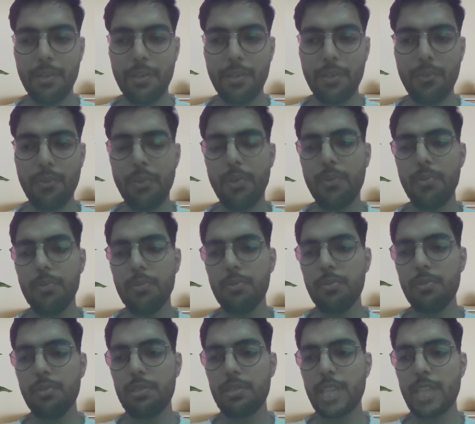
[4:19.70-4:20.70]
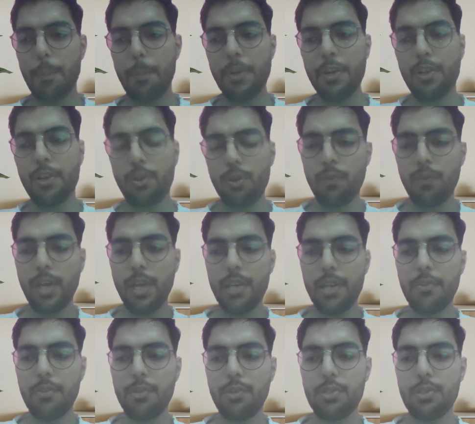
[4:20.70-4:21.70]
you separate your
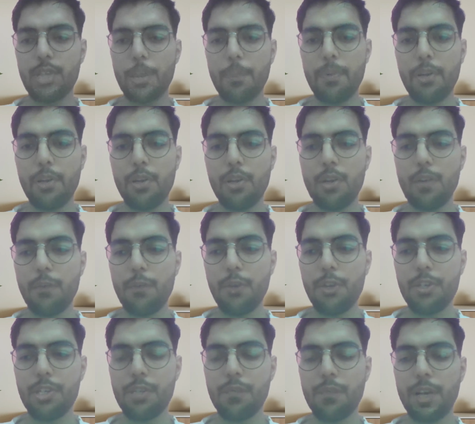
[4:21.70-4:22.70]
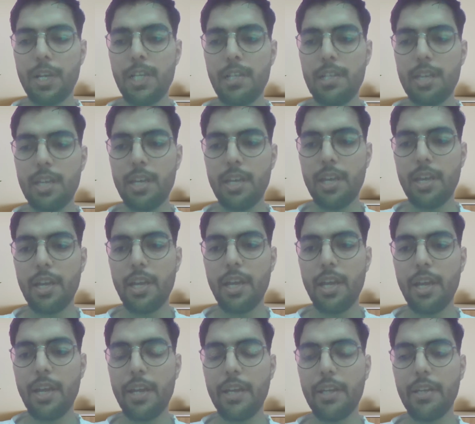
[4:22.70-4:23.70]
value, you separate your configuration files,
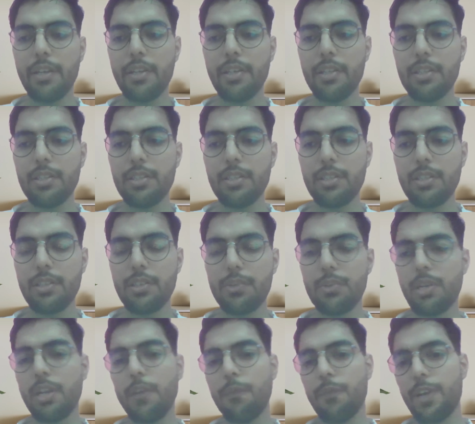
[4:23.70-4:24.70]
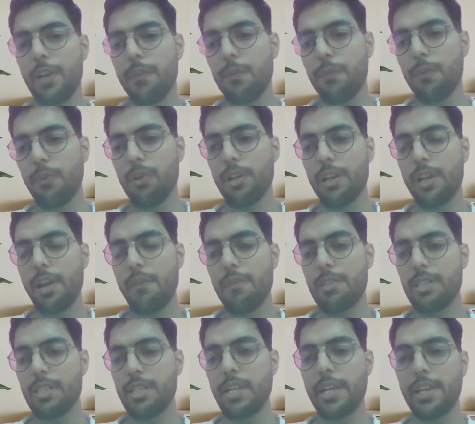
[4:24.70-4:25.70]
and you have different folder, I
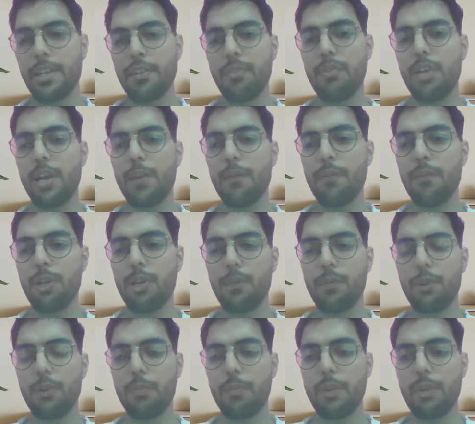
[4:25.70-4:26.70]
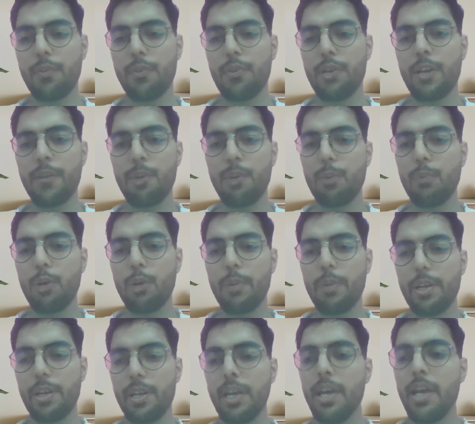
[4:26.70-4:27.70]
would say, like you have config, maybe you have
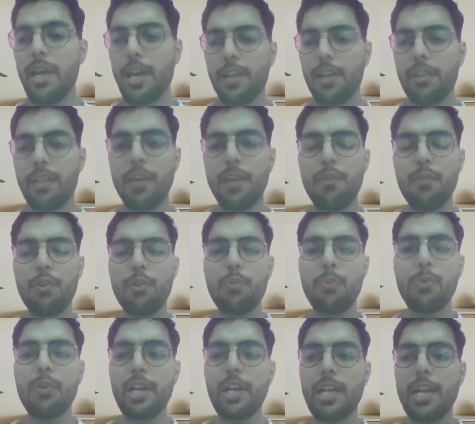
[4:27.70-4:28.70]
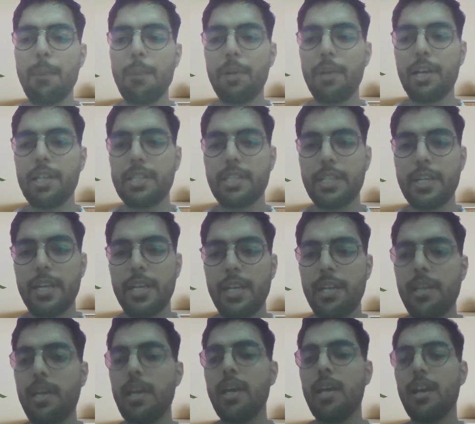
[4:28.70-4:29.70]
deployment, and then you provide a replica
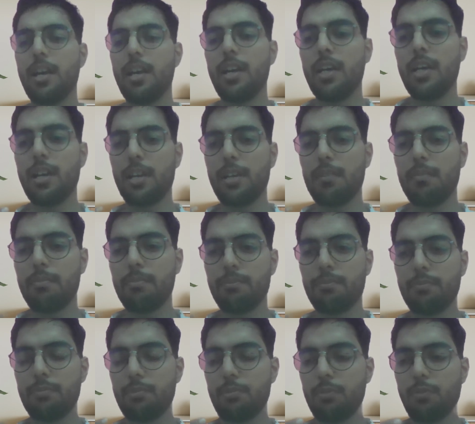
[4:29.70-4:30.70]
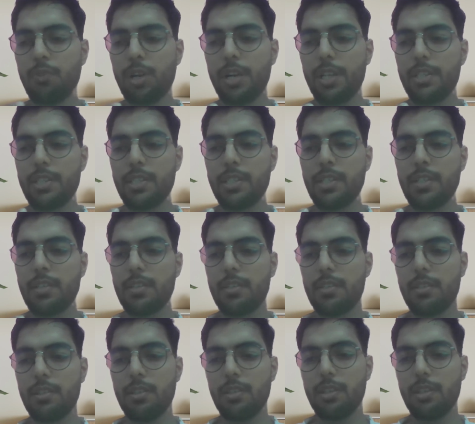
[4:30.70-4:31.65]
set, uh, what is the